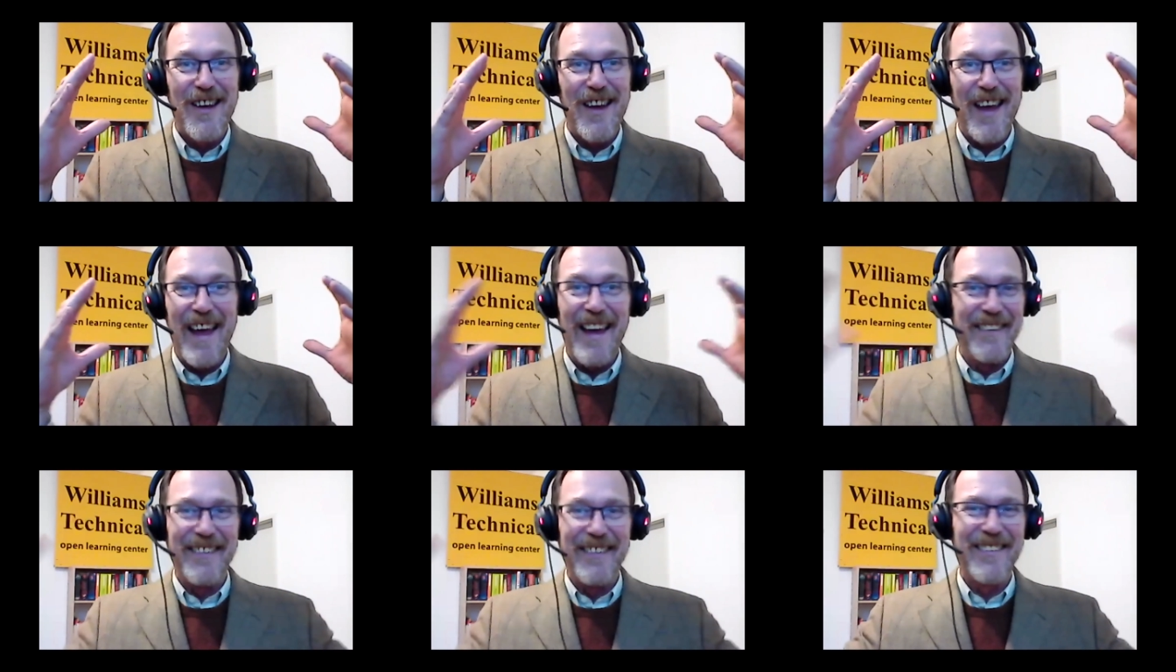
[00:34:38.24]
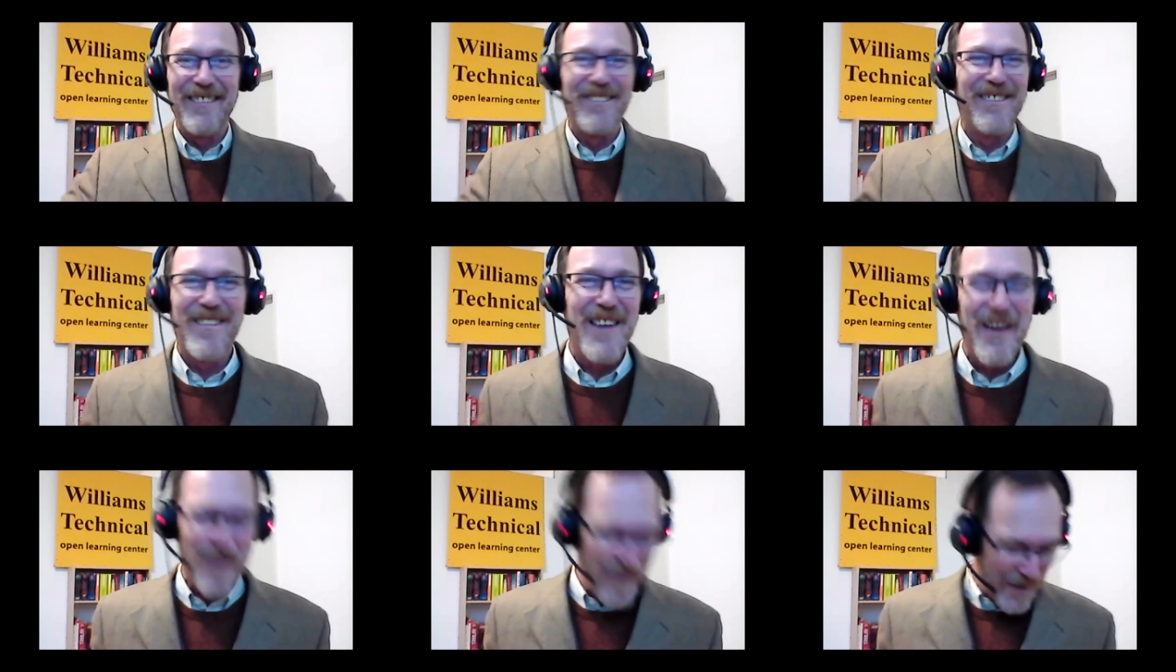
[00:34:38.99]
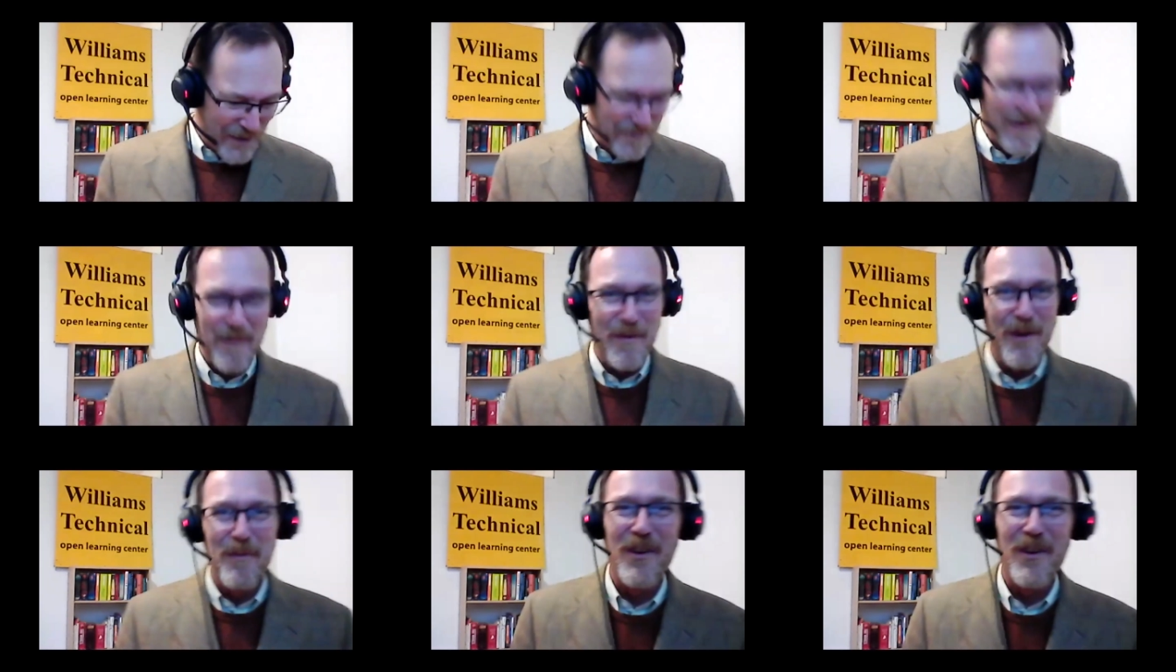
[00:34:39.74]
and one of the most
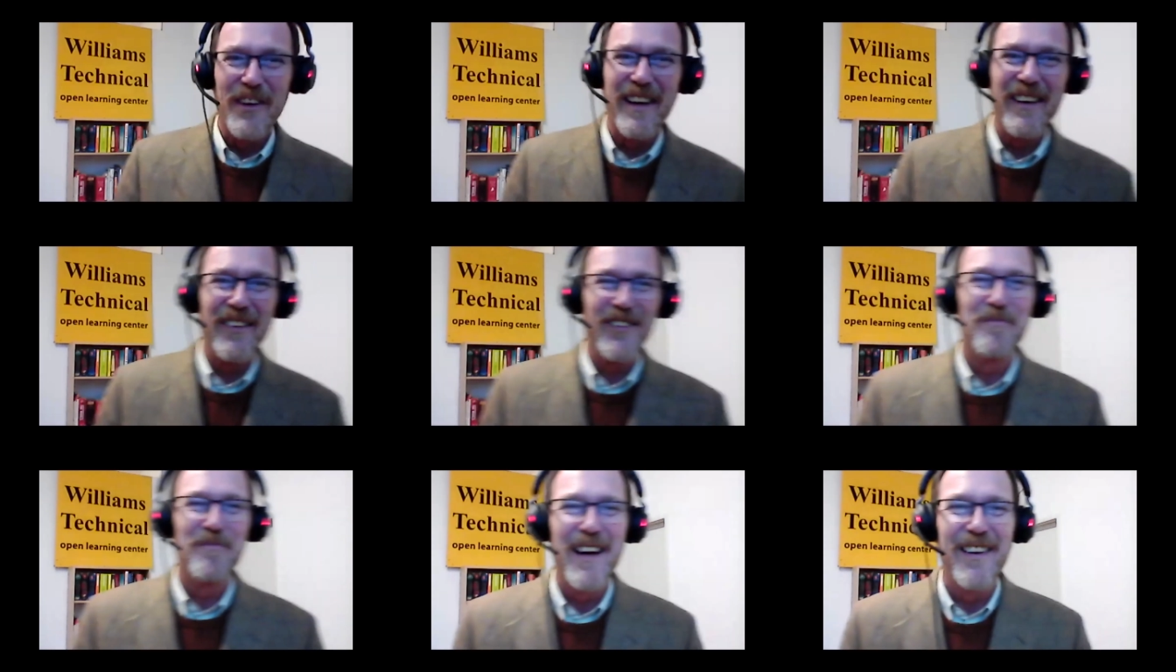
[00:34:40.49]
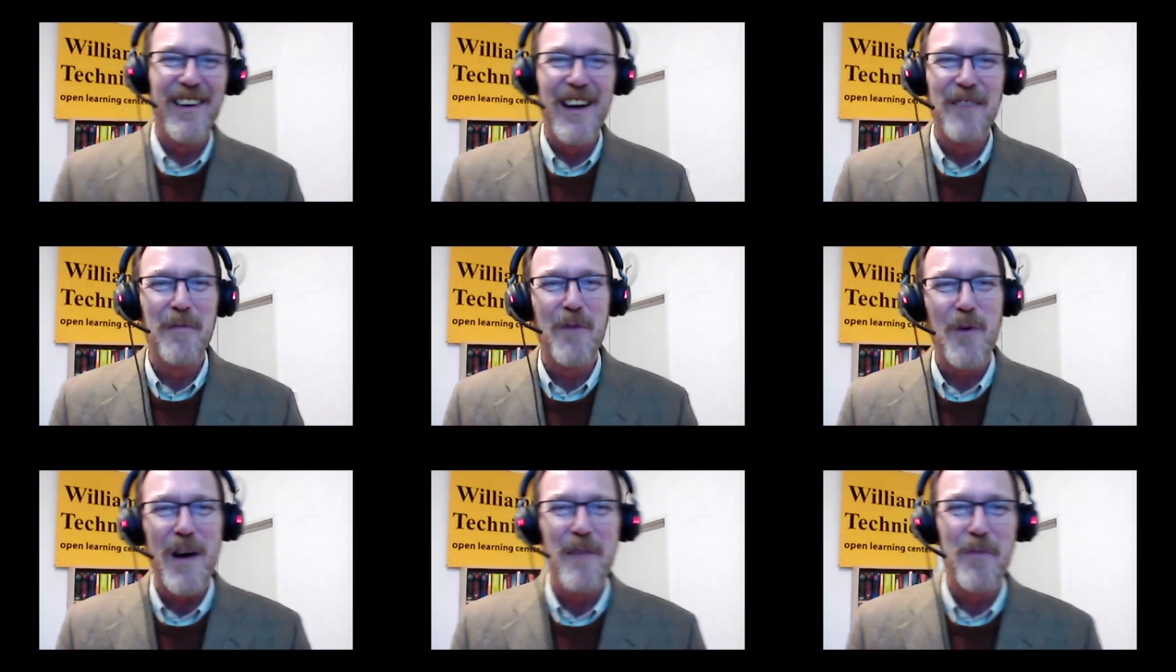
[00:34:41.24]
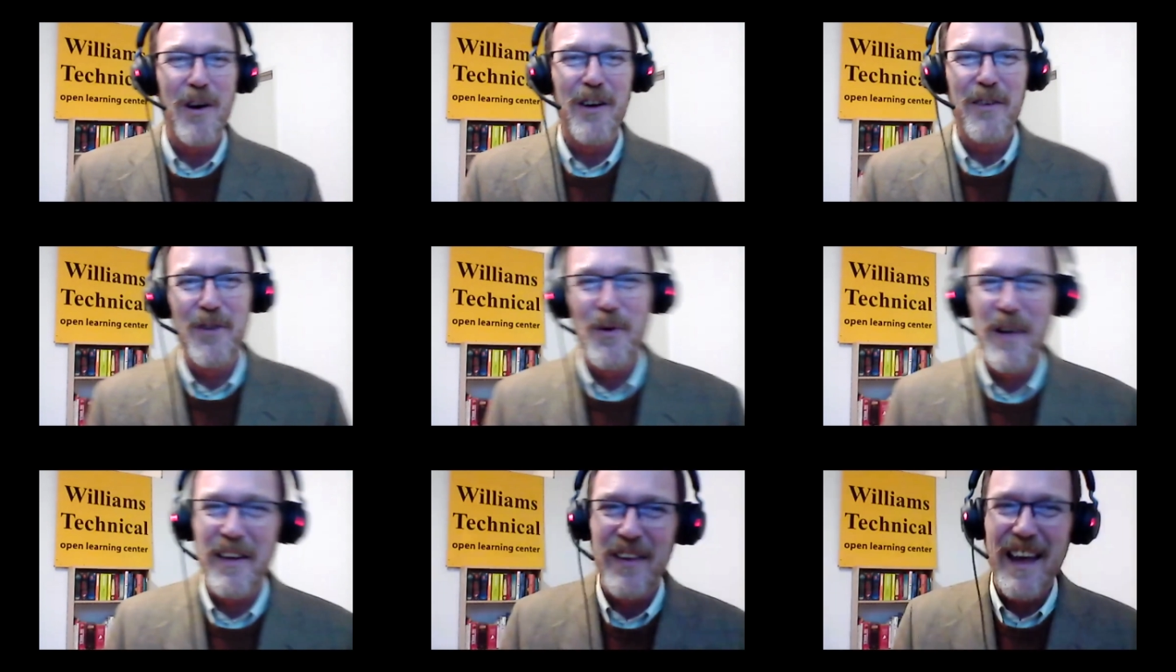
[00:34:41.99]
memorable days of my life. I'm quite proud of
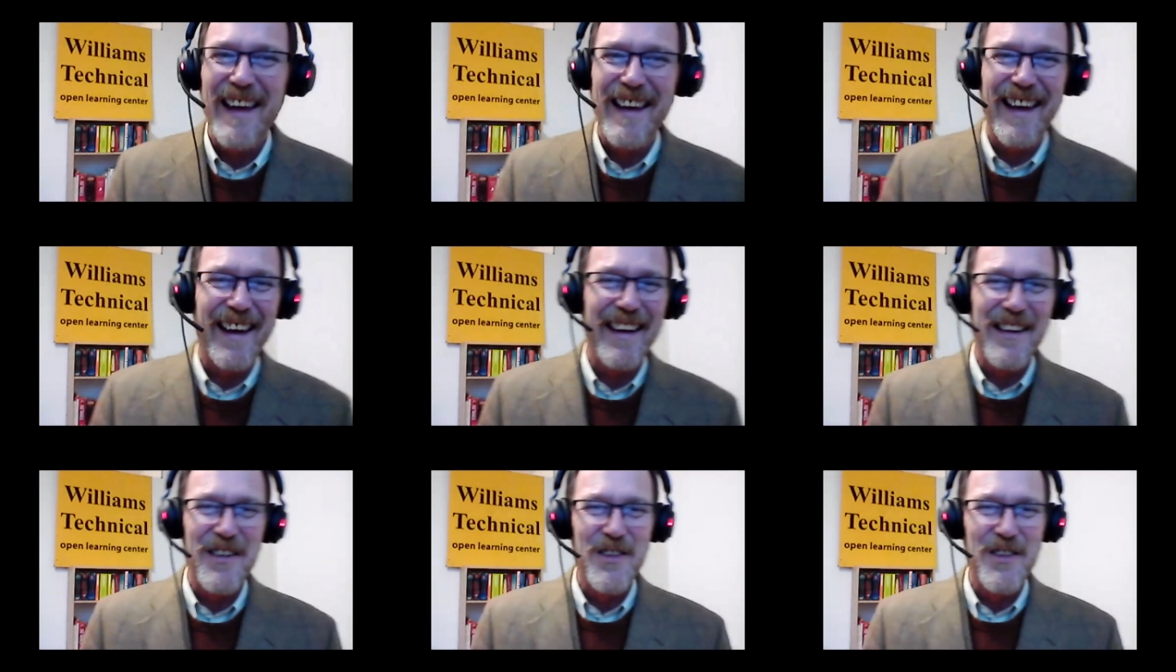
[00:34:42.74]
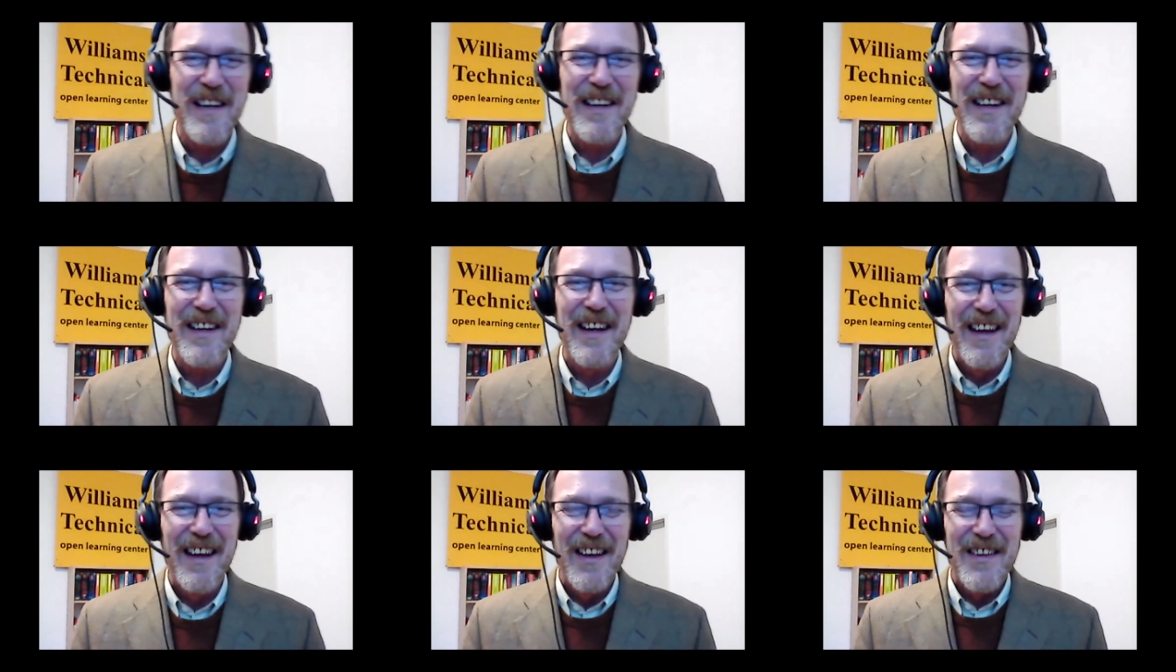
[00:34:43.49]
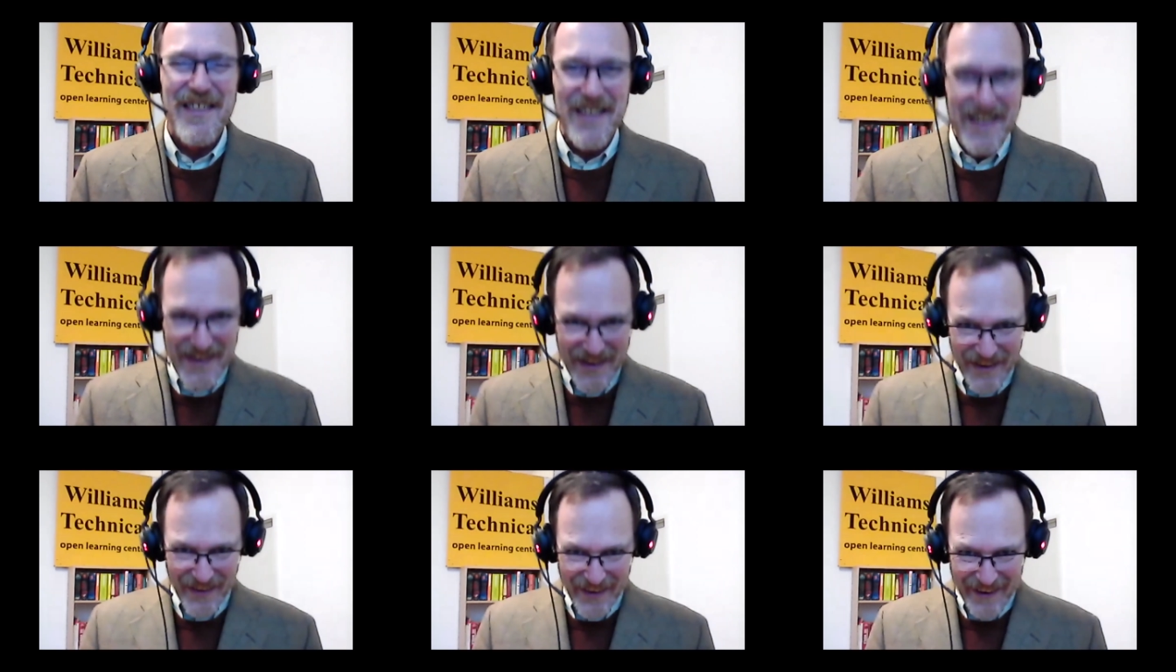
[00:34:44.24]
doing that. I enjoyed it
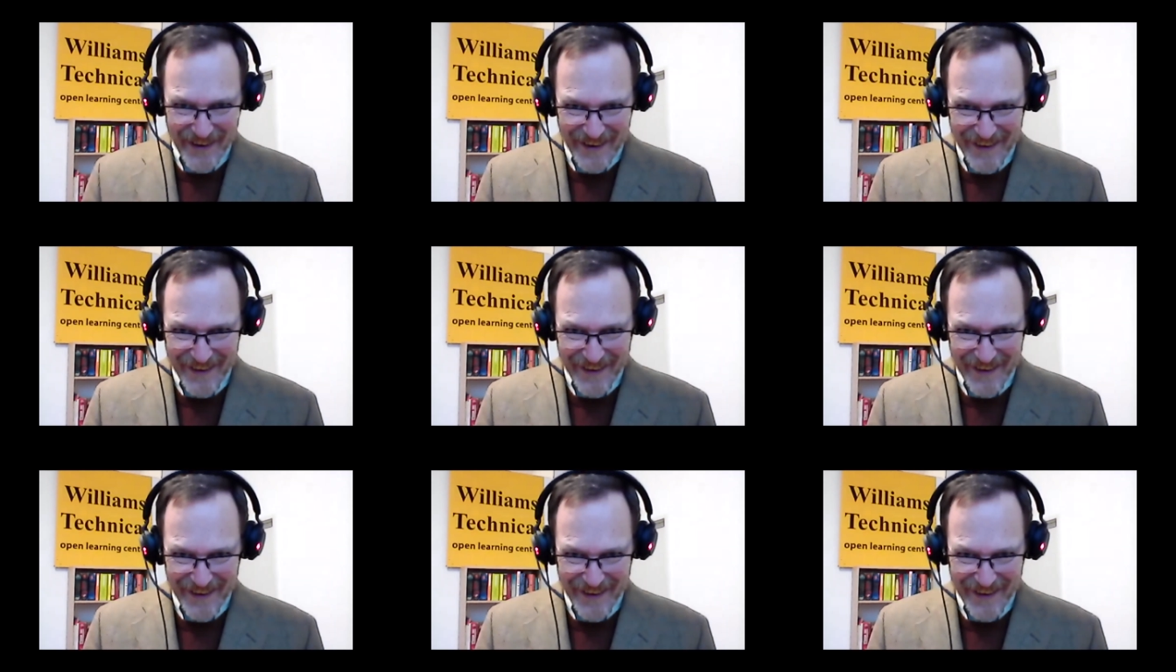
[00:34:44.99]
sincerely.